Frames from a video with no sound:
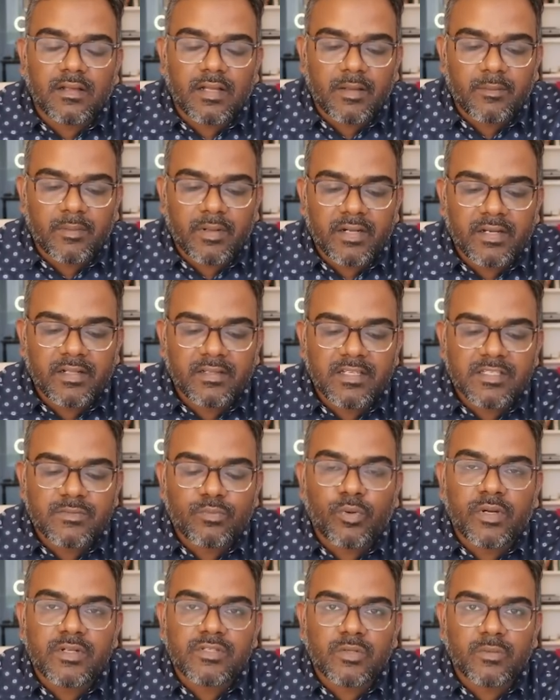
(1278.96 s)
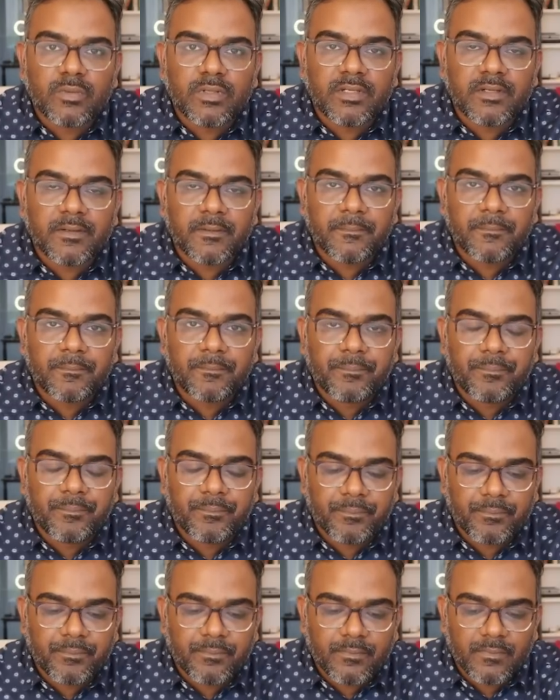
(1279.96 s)
I'm connecting these points over here,
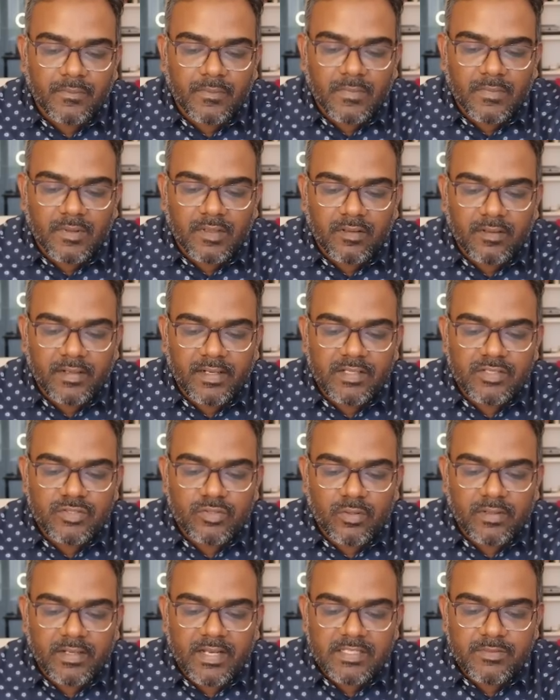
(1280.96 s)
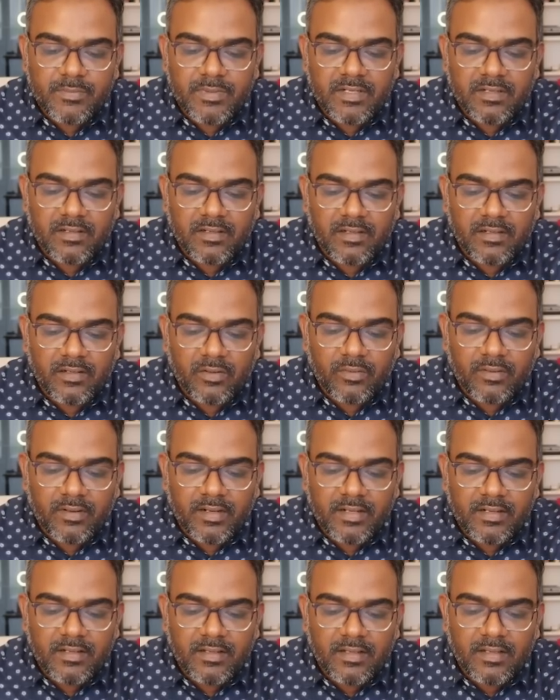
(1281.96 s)
right? The stock has been in a clear
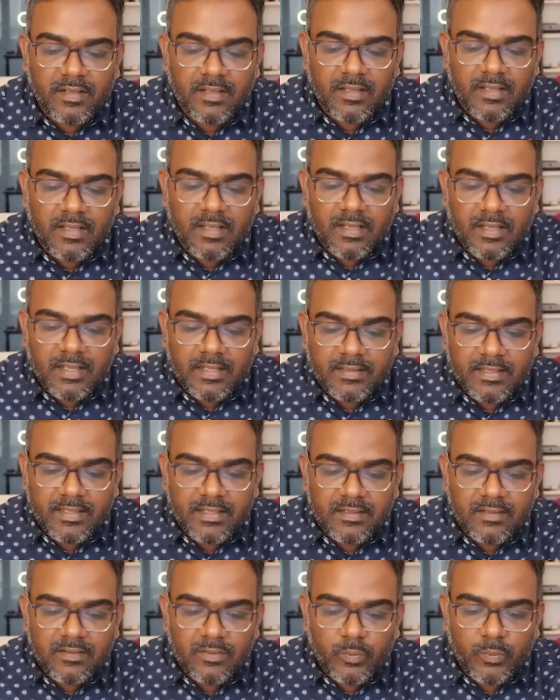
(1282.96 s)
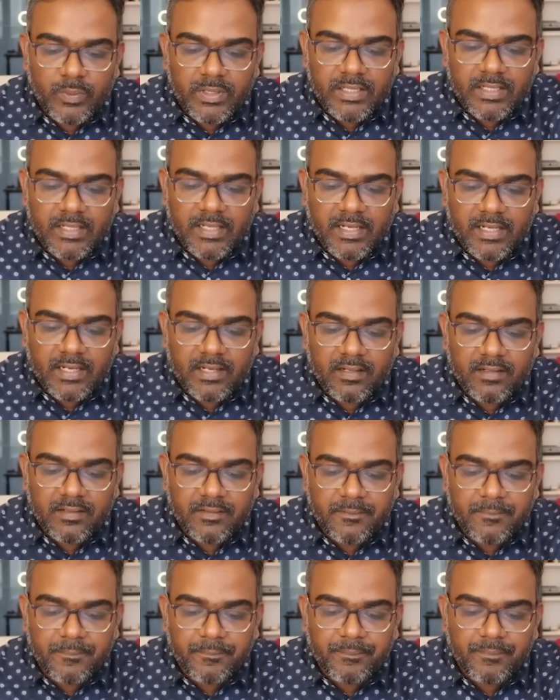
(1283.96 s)
downtrend, and then we had
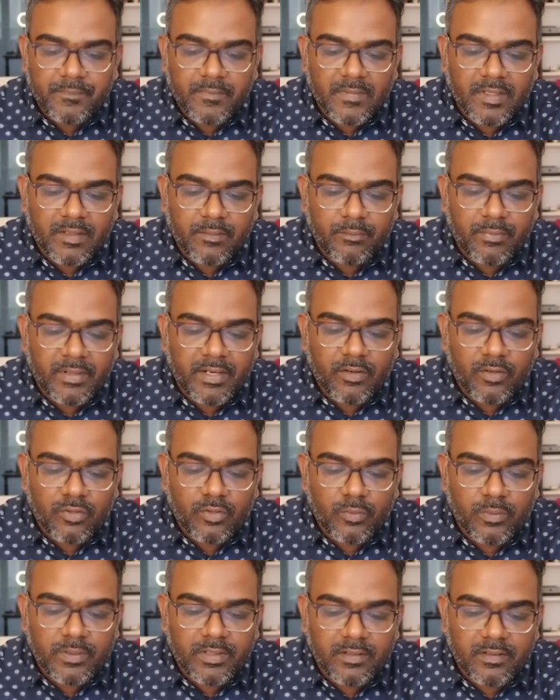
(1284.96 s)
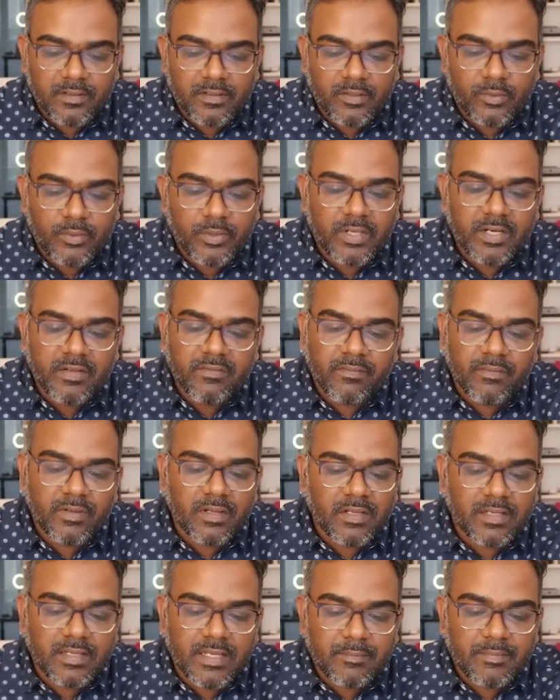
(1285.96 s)
a breakout over here. Now you could
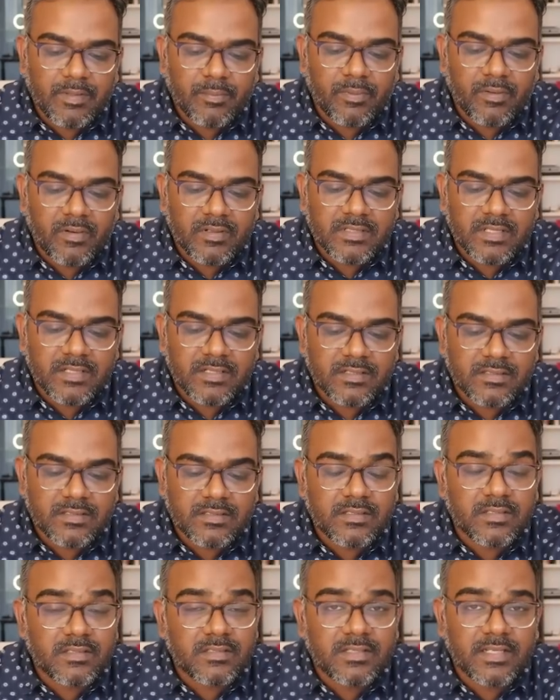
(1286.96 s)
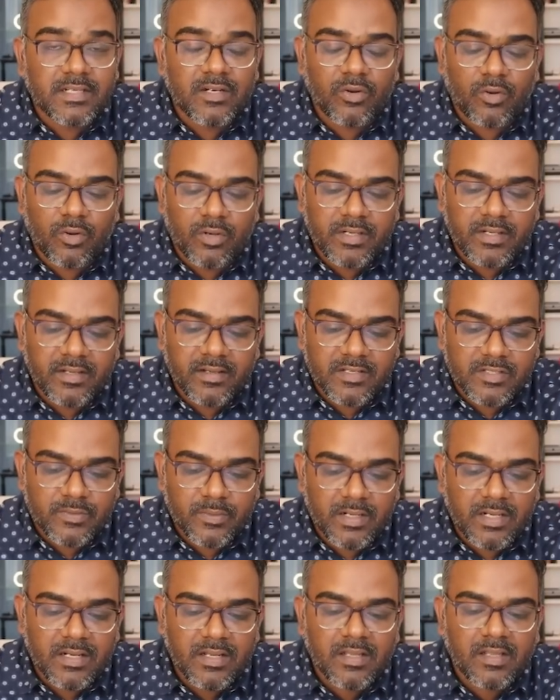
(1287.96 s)
have kept the power signal on here as
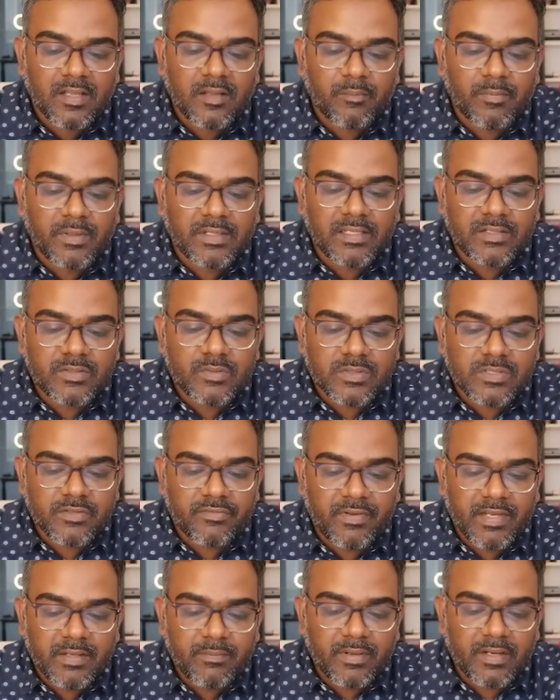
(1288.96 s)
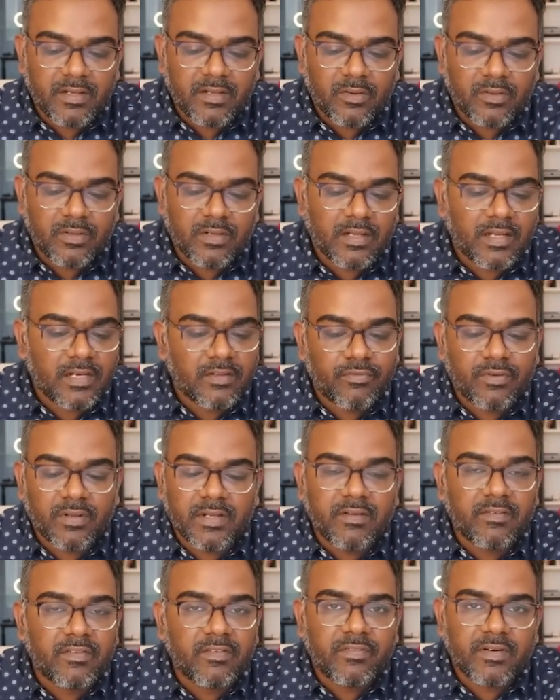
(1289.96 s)
well, when this was a fake breakout, and if you
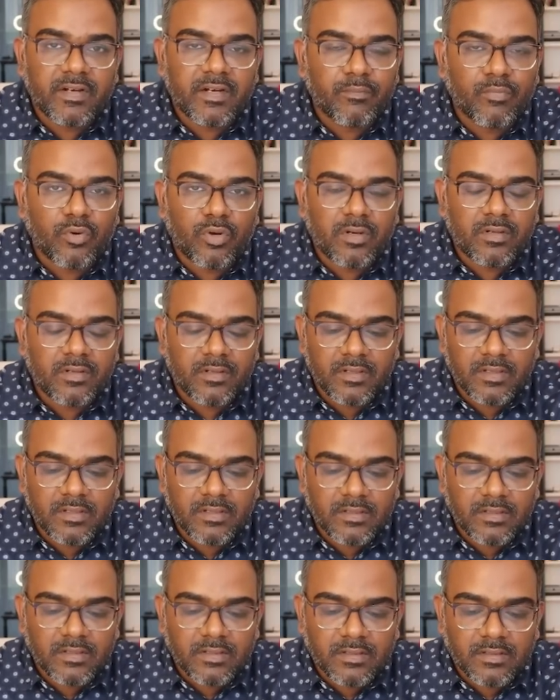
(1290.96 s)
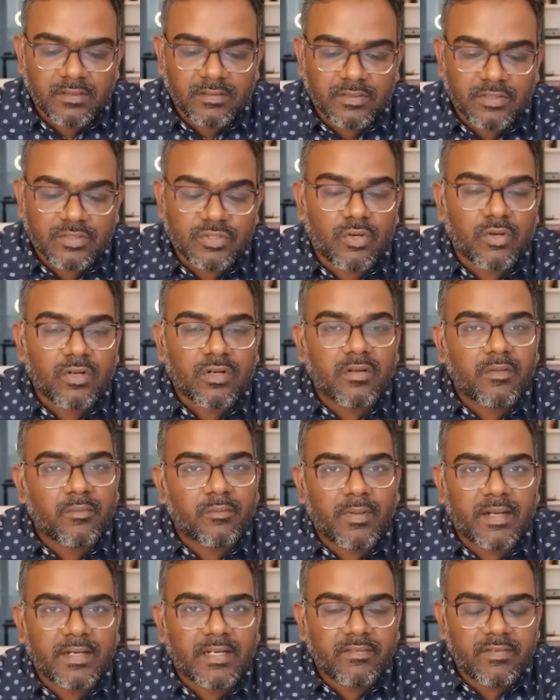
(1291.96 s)
even if you had bought, the stock
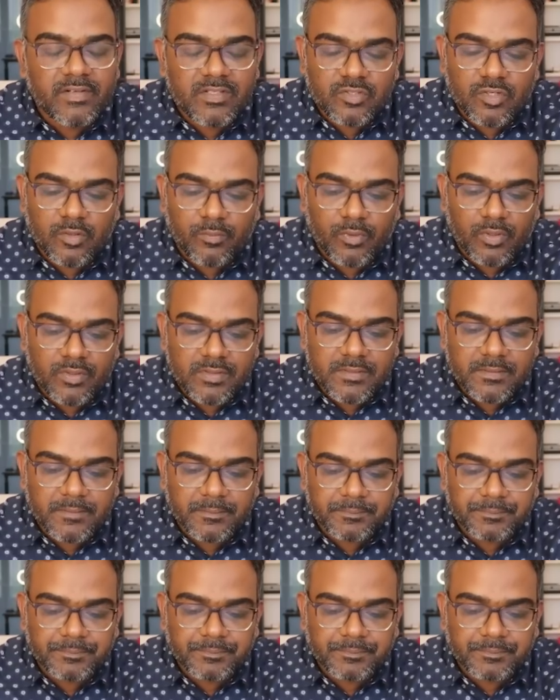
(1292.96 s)
might have hit stop loss,